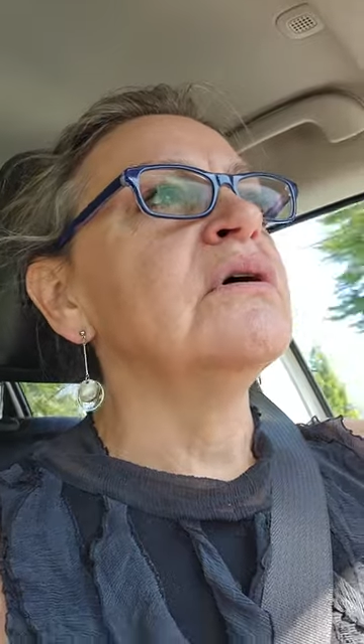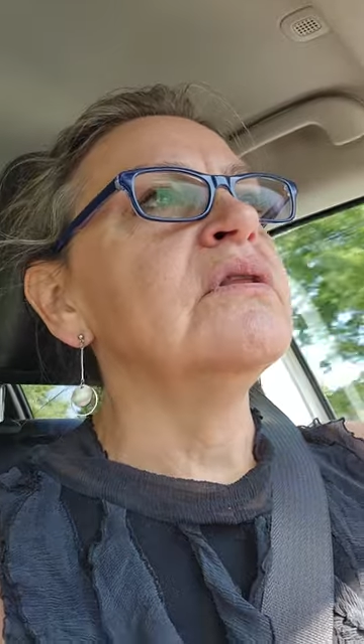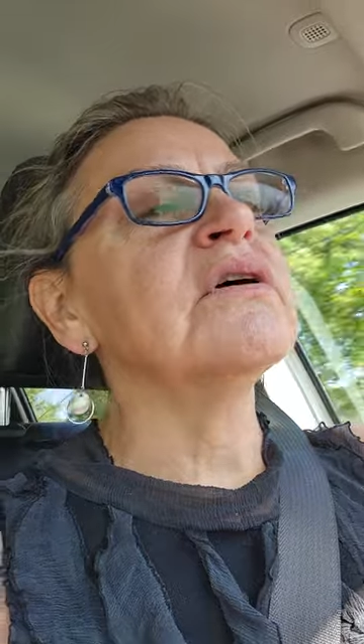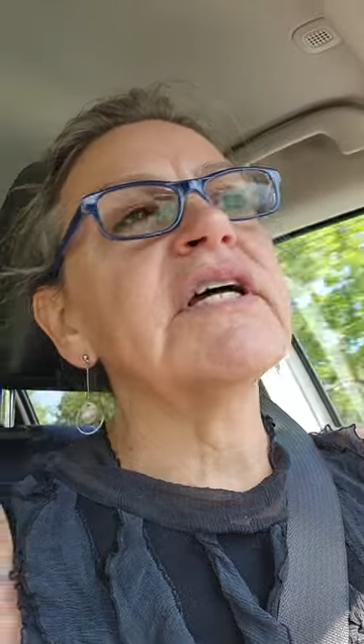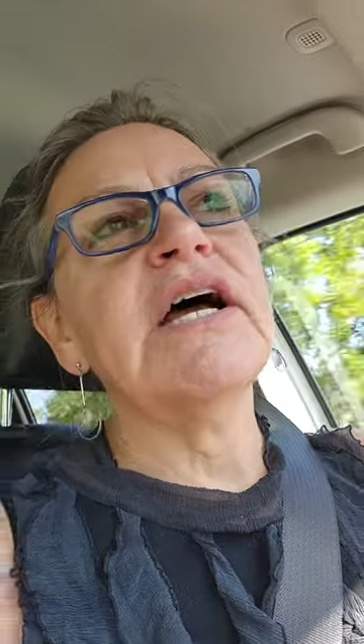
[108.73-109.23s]

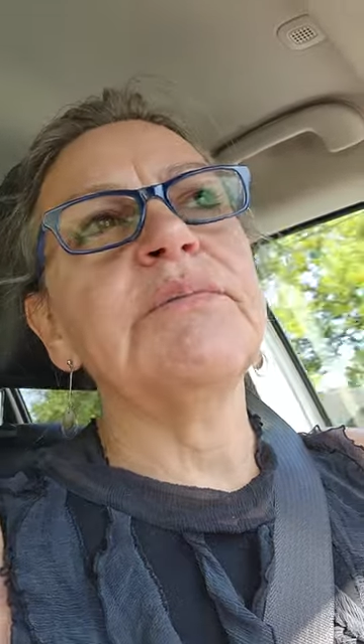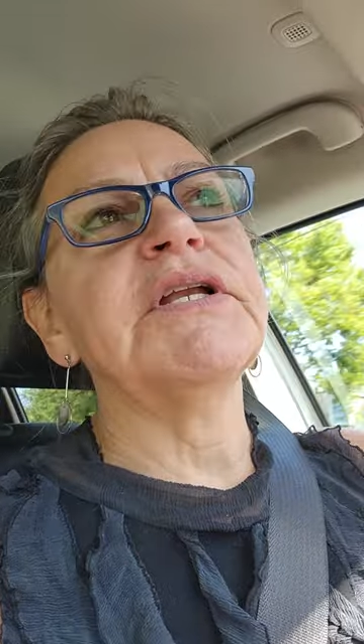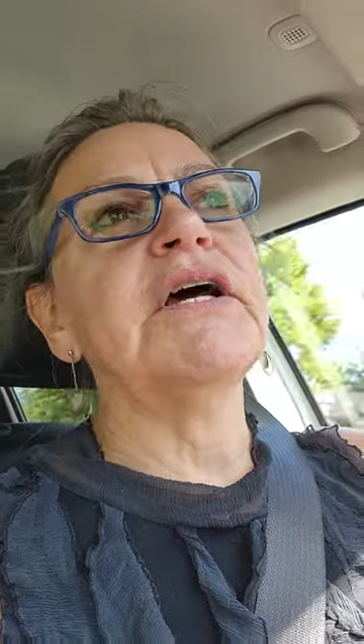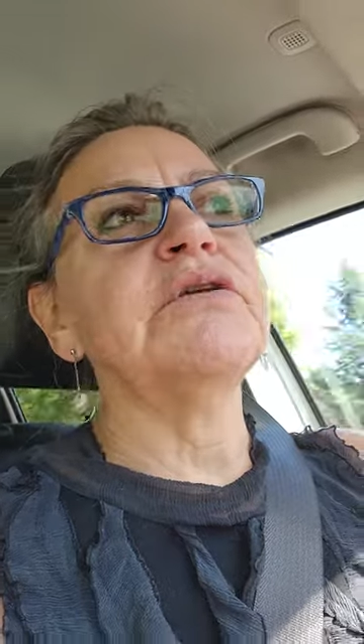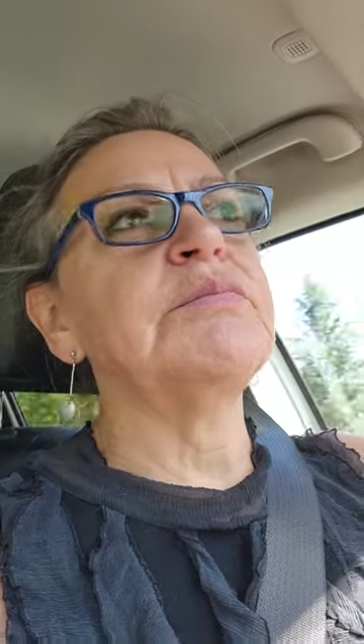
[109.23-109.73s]
look at
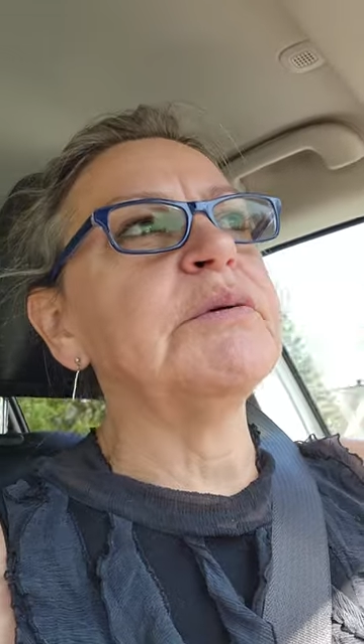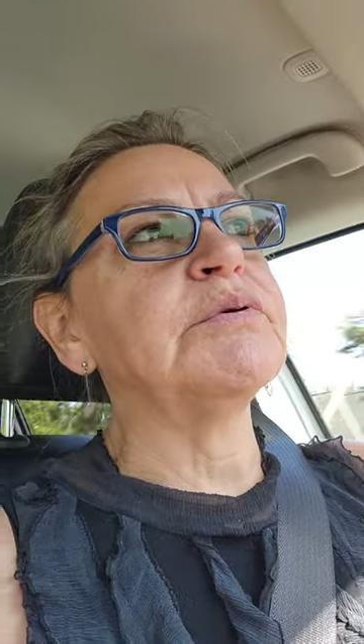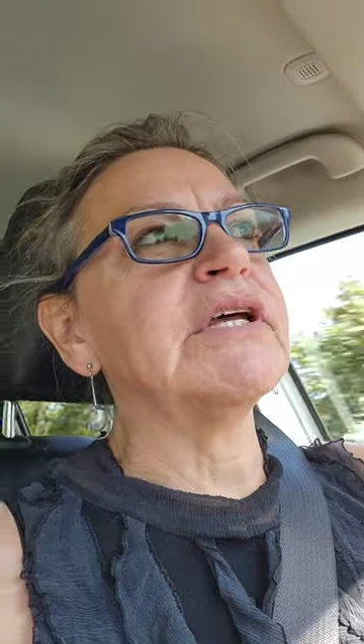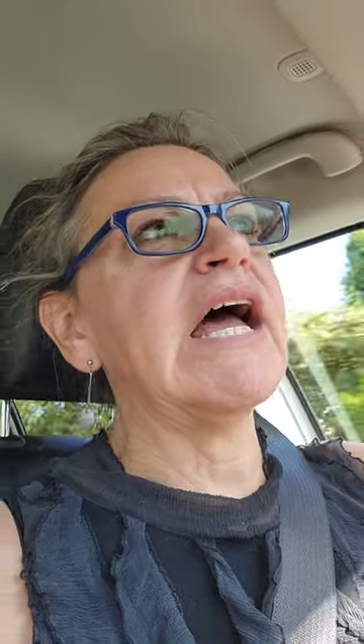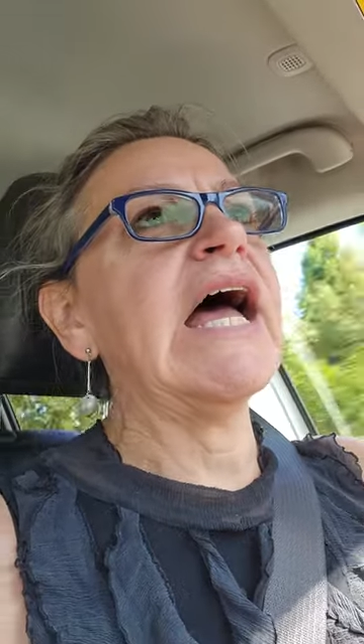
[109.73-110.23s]
helping other
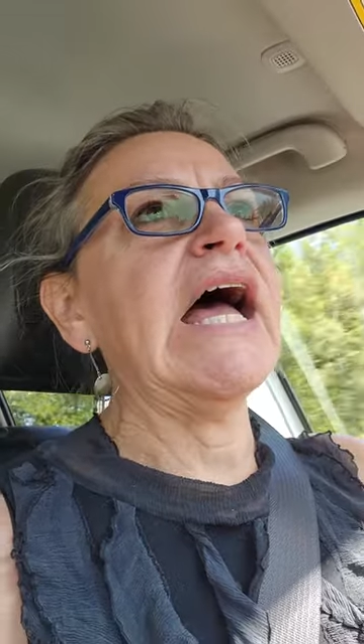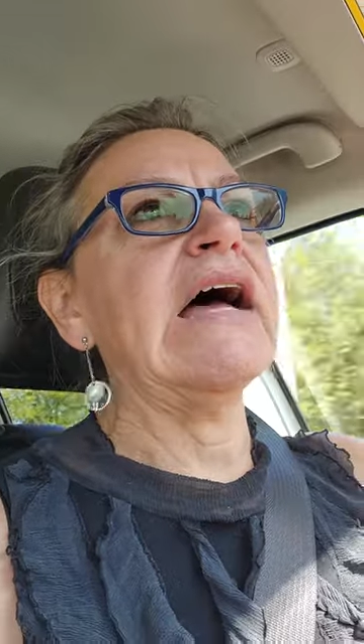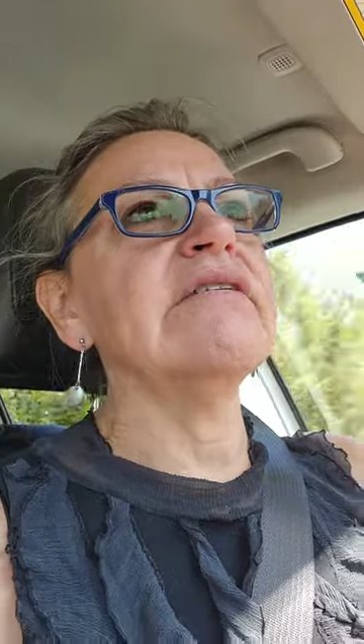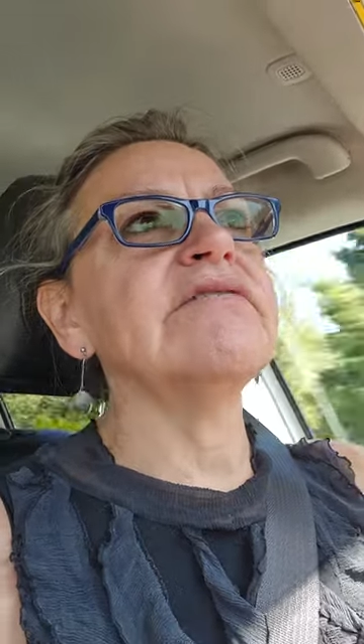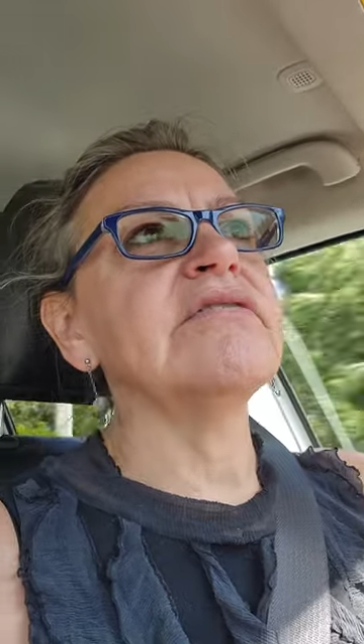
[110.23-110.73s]
people to
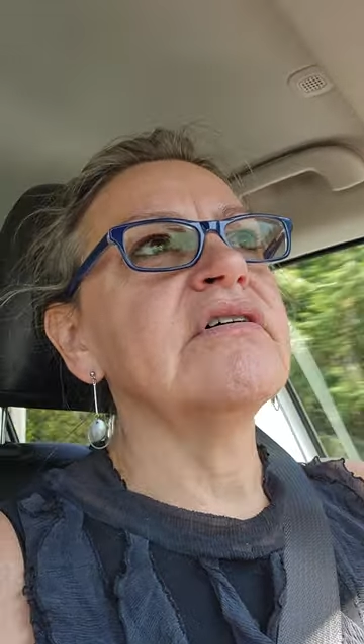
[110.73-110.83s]
have